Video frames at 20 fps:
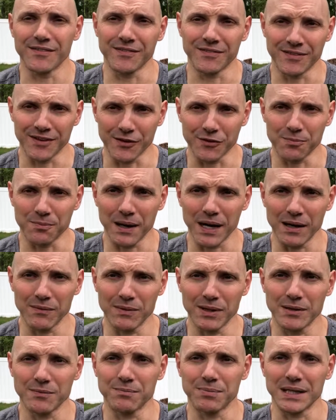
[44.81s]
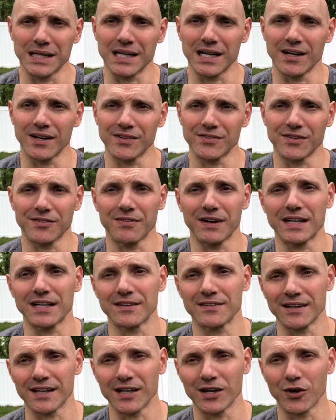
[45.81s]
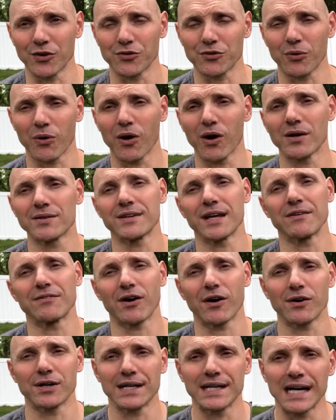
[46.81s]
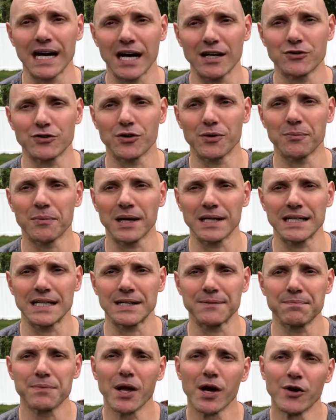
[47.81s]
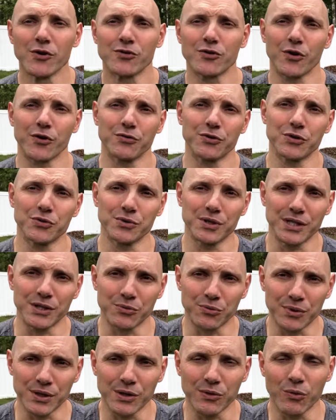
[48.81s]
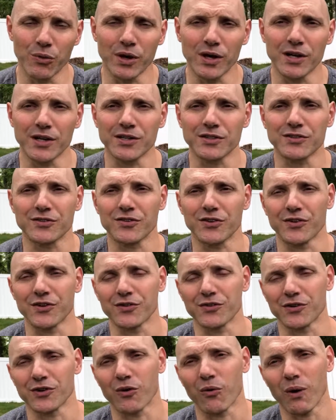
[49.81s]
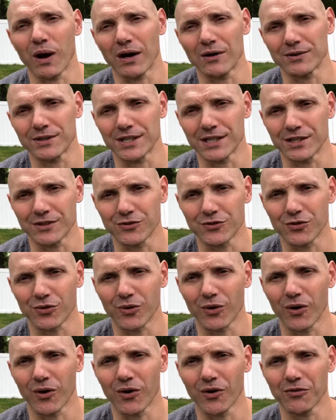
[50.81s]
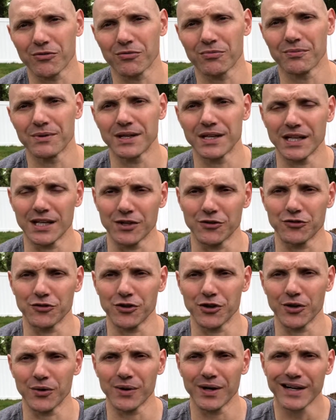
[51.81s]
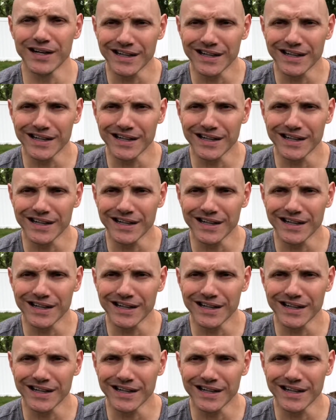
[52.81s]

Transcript: this payment because if anything goes wrong, they've already got your money. So if you need reworks or there's a quality control issue,